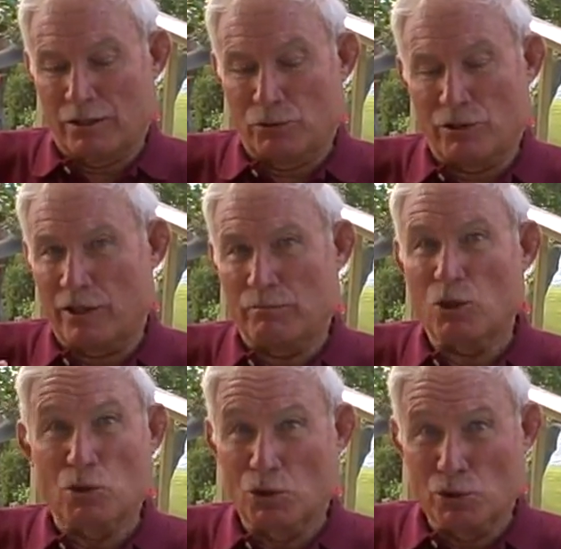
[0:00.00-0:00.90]
Rear
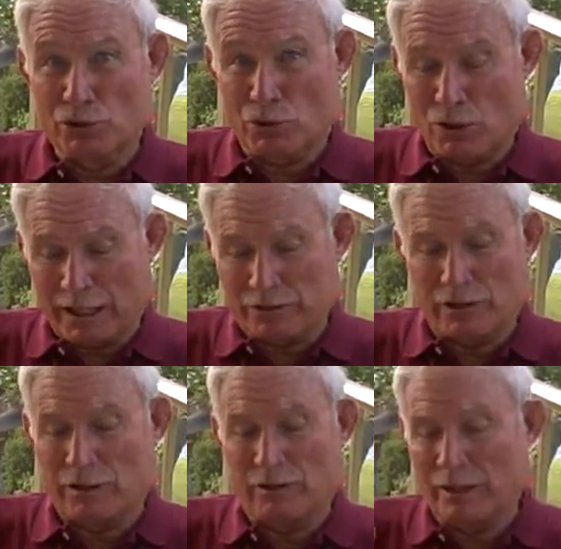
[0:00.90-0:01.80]
Admiral Lou
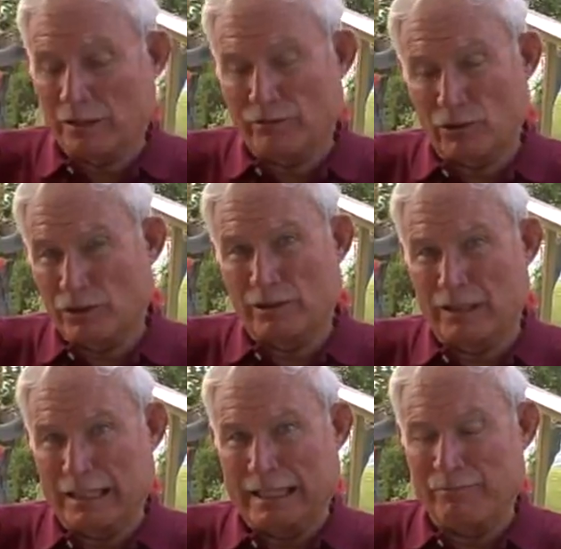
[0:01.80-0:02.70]
Zarosty, hell of a good
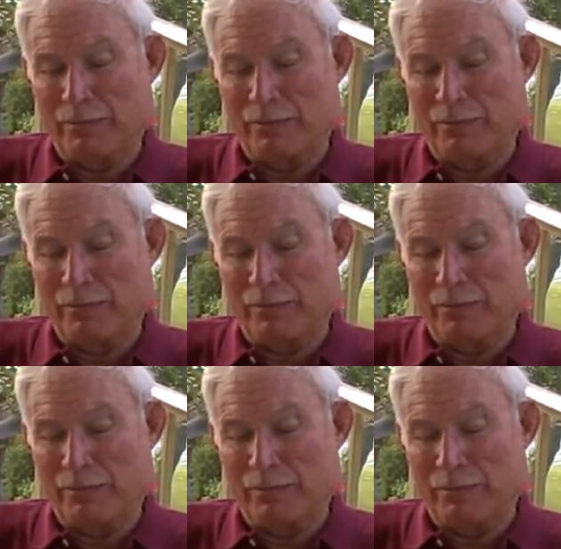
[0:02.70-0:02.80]
guy.